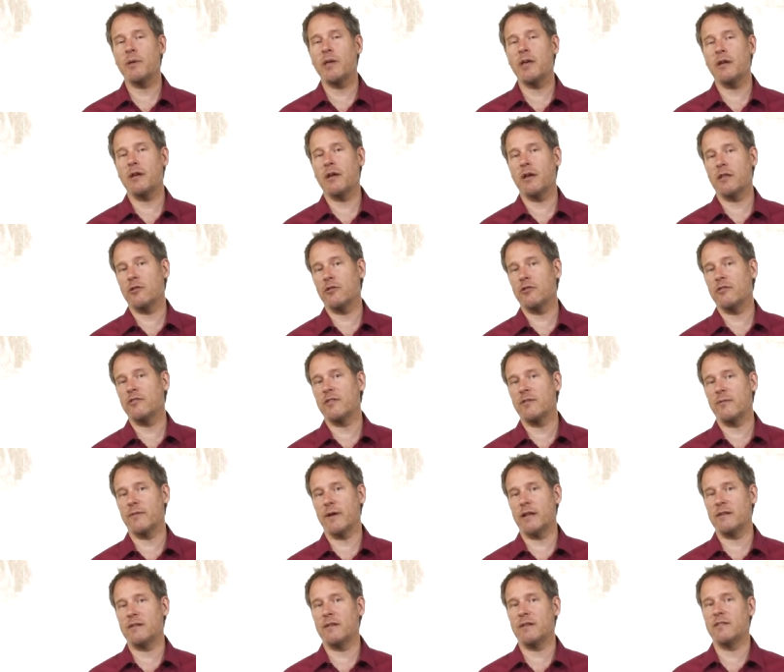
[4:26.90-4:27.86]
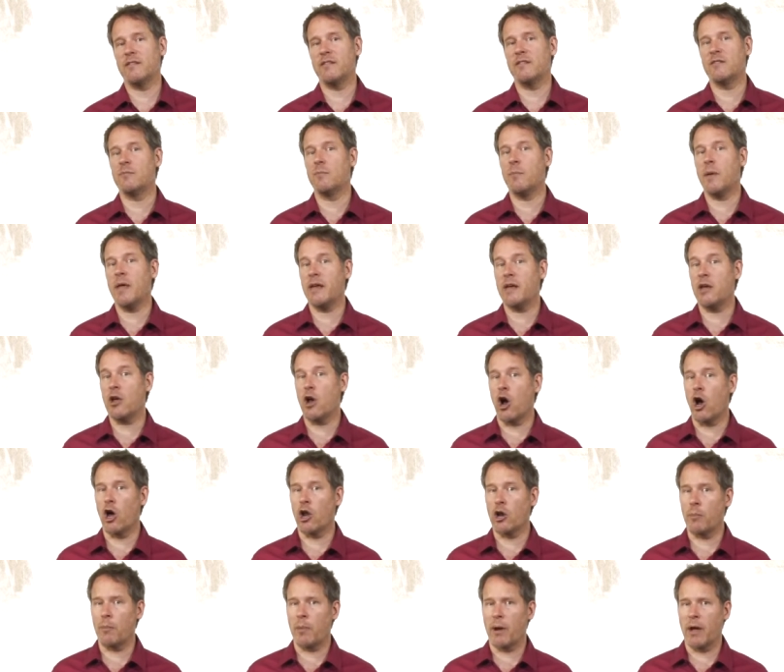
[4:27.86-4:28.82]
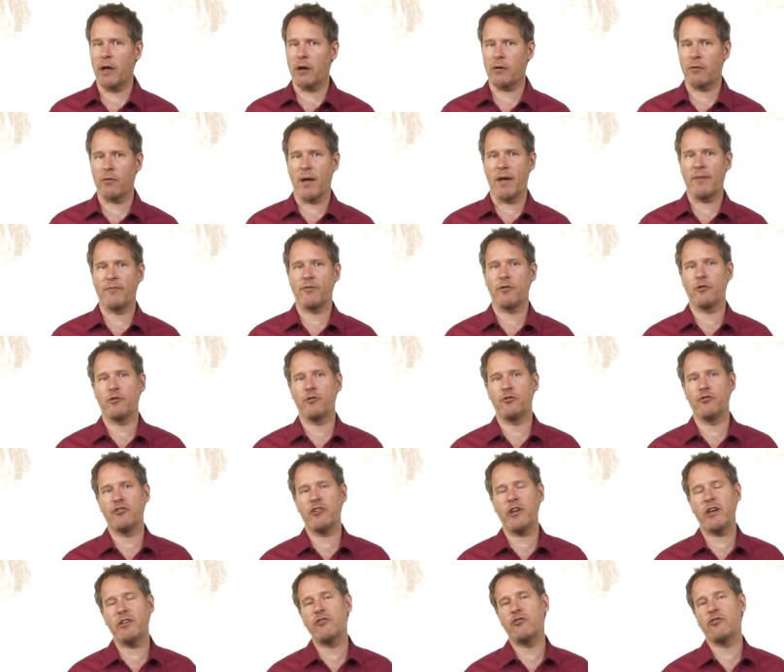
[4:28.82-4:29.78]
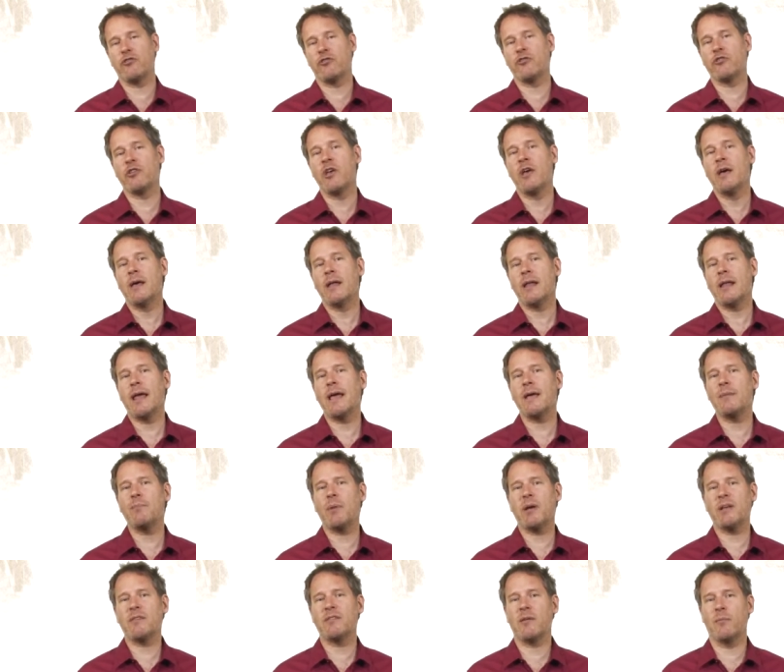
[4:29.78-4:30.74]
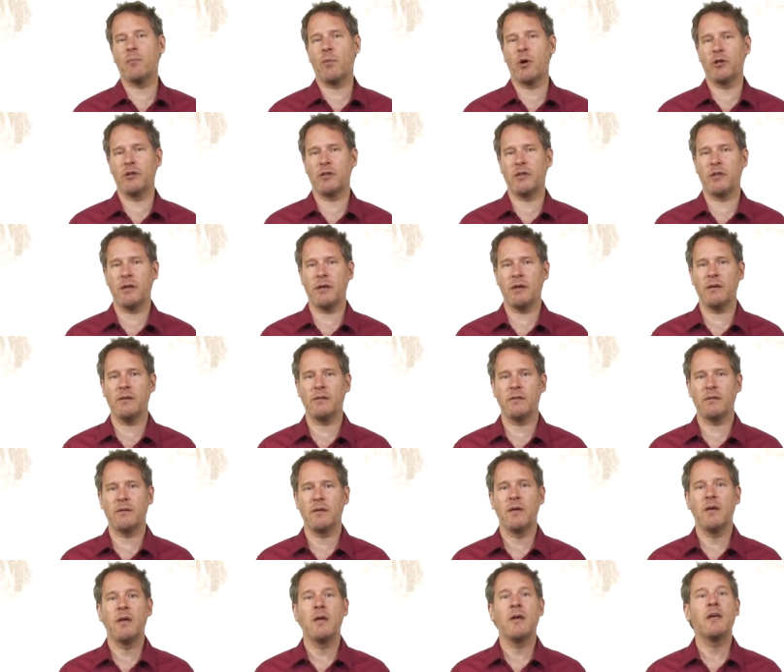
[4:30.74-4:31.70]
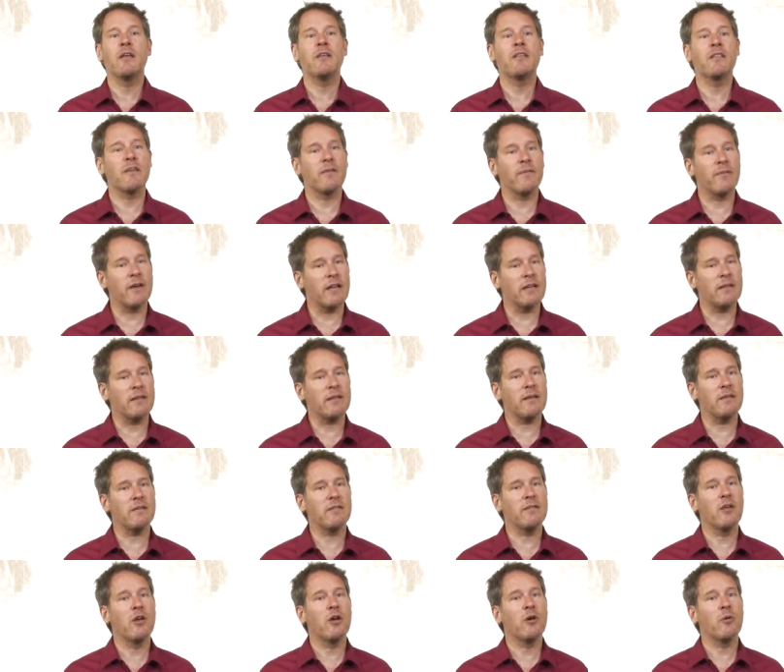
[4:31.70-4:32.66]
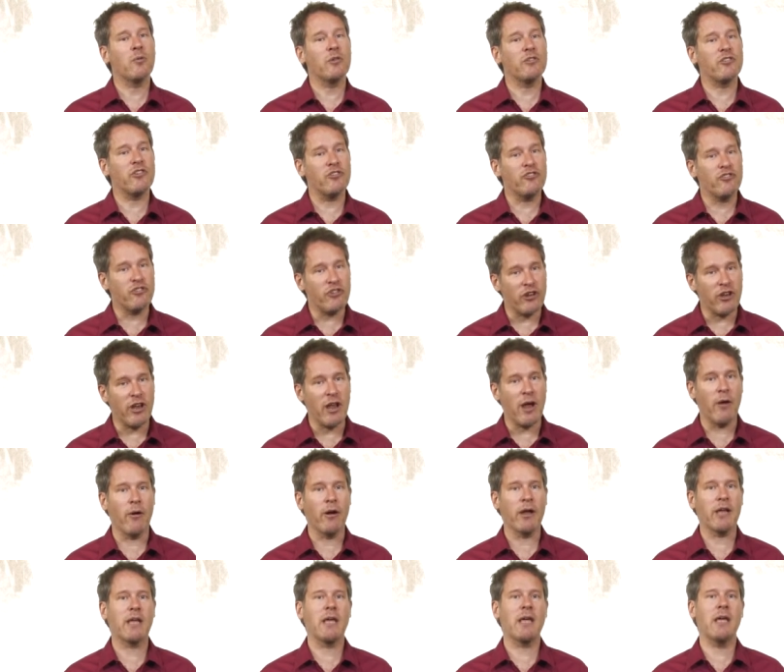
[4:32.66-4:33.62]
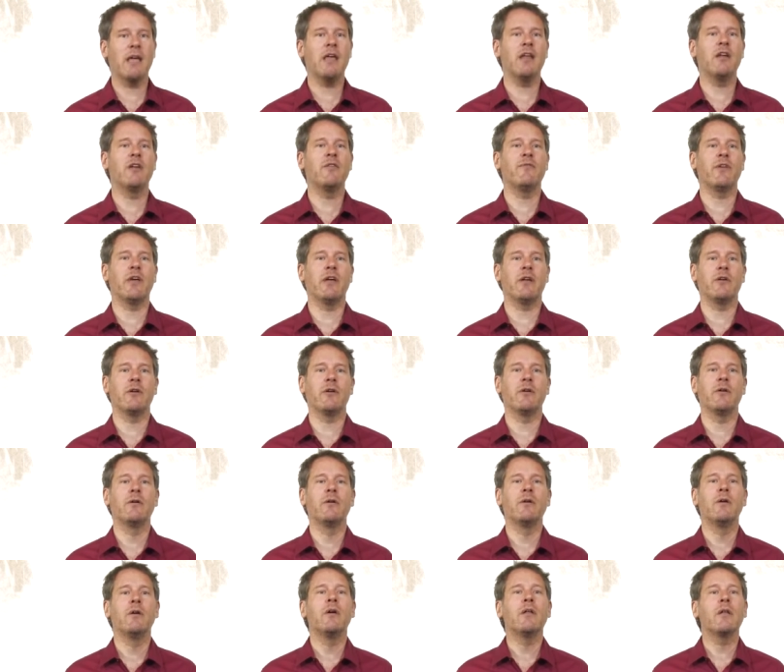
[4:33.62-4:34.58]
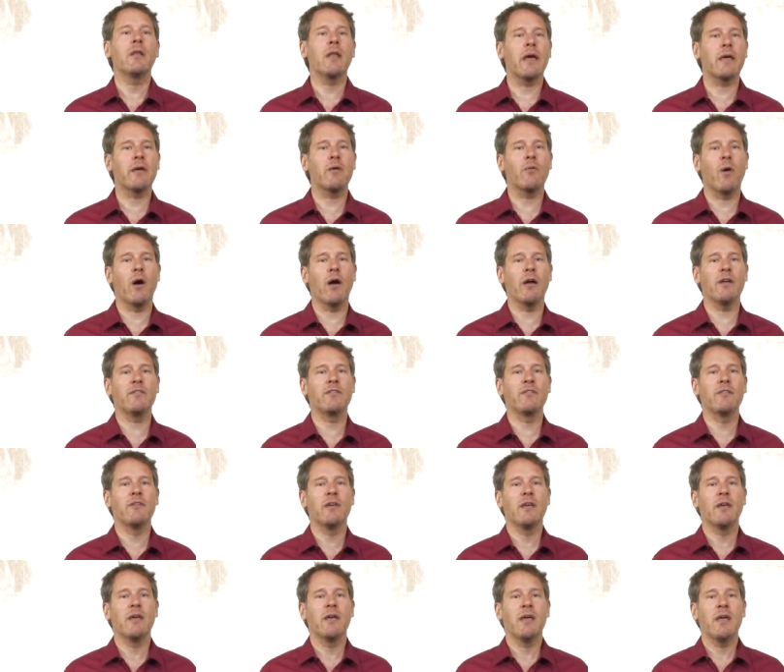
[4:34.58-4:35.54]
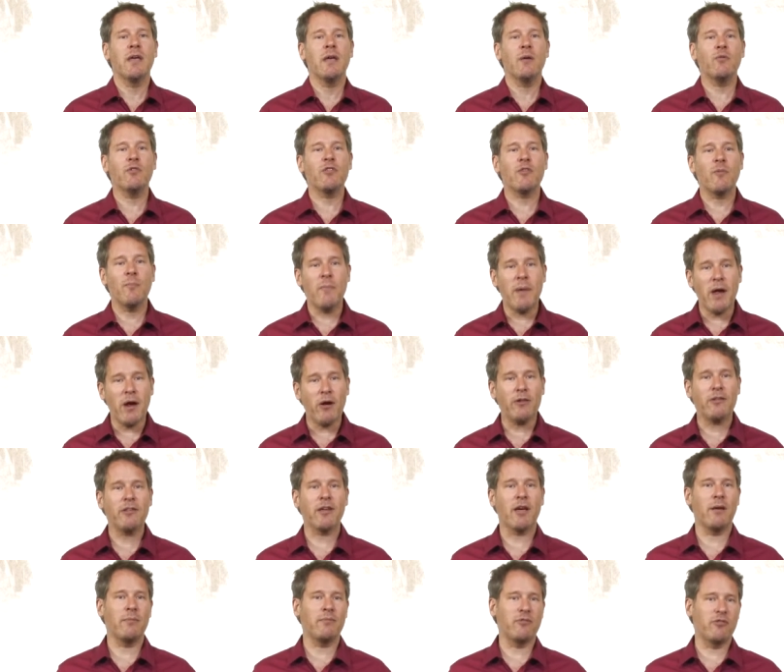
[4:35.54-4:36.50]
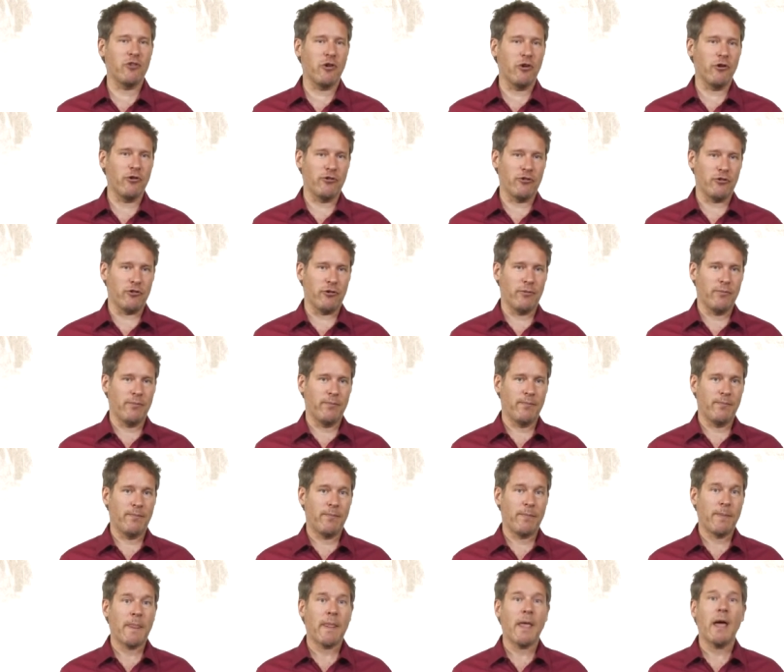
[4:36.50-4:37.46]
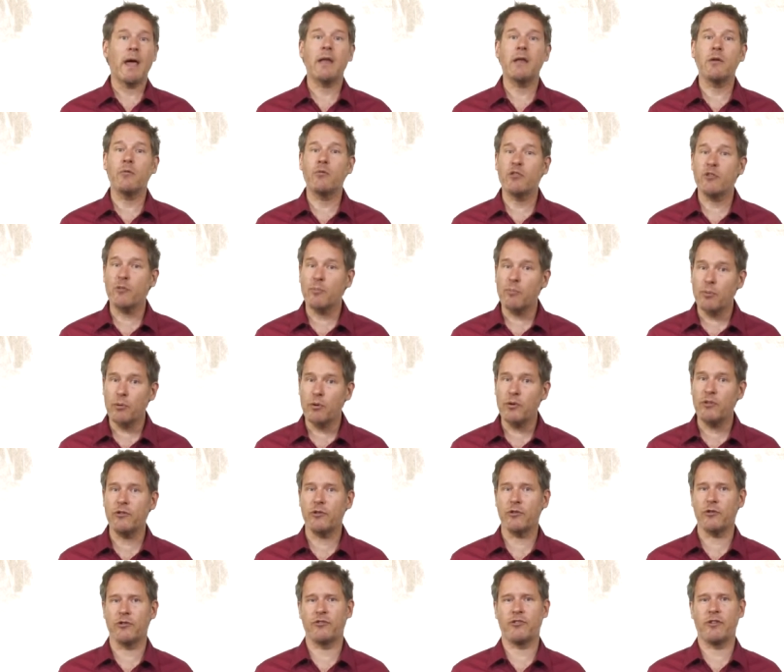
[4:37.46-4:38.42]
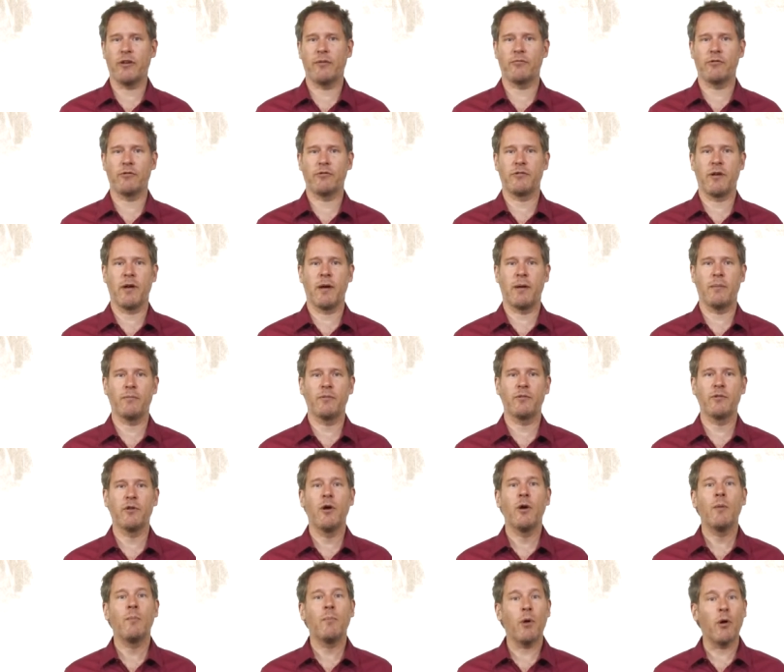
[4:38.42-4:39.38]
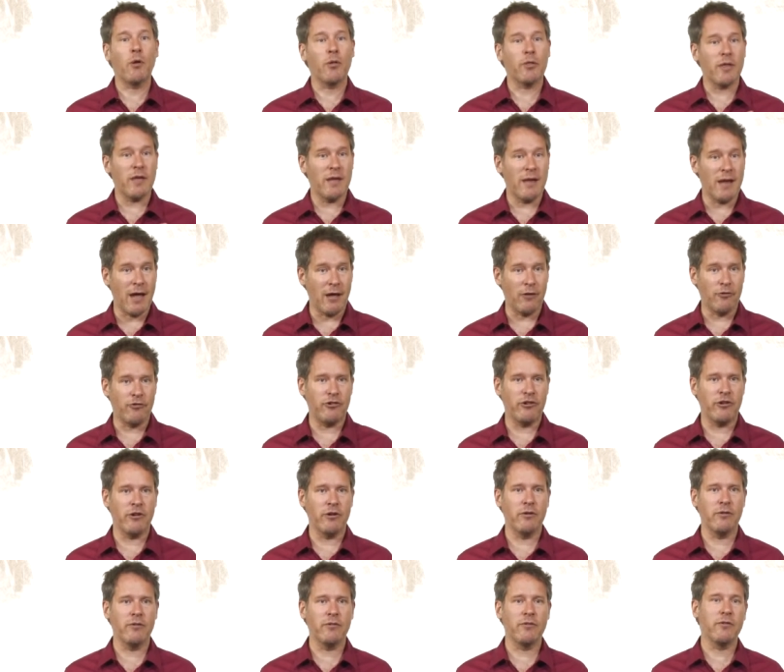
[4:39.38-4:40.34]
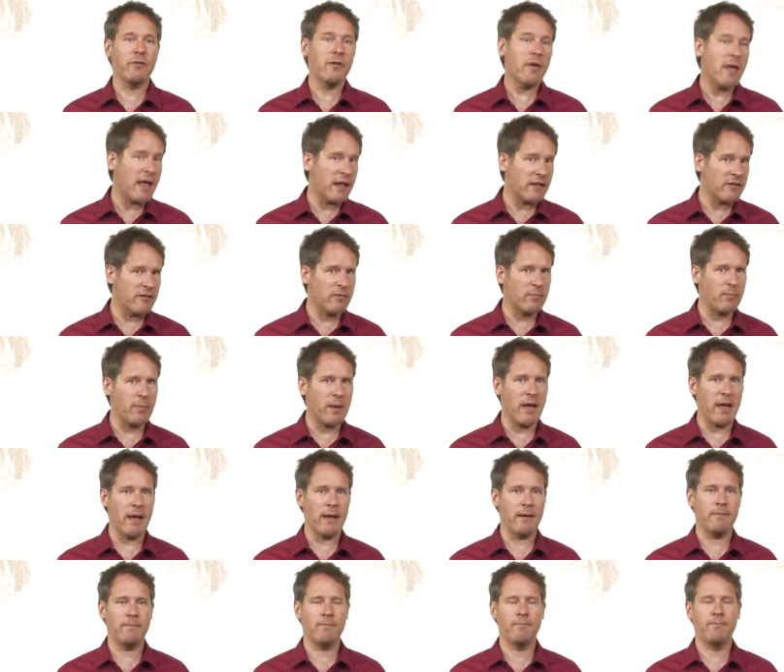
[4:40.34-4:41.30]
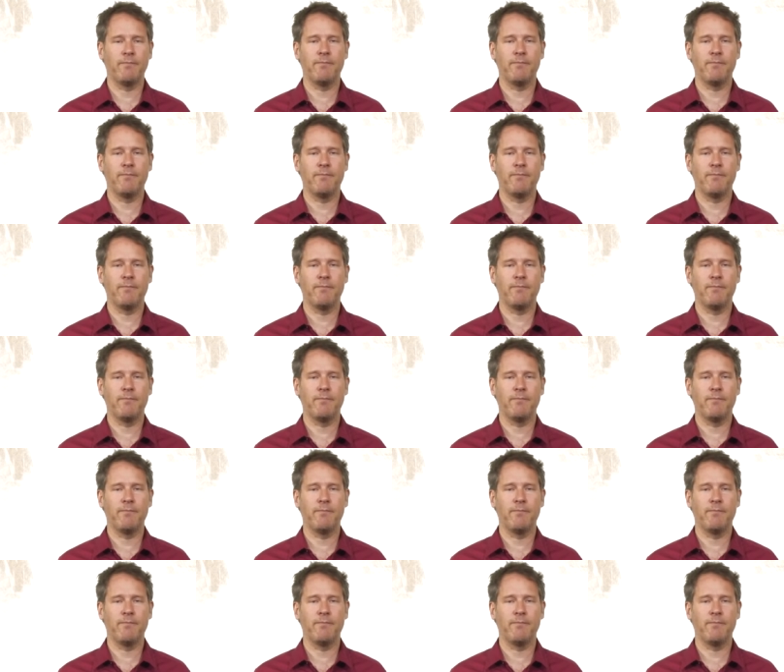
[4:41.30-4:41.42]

be another of Cervantes' many autobiographical gestures. Like Pasamontes, Cervantes was a generic innovator. Likewise, he was a maritime soldier, and he was a prisoner several times, both in Algiers and Spain.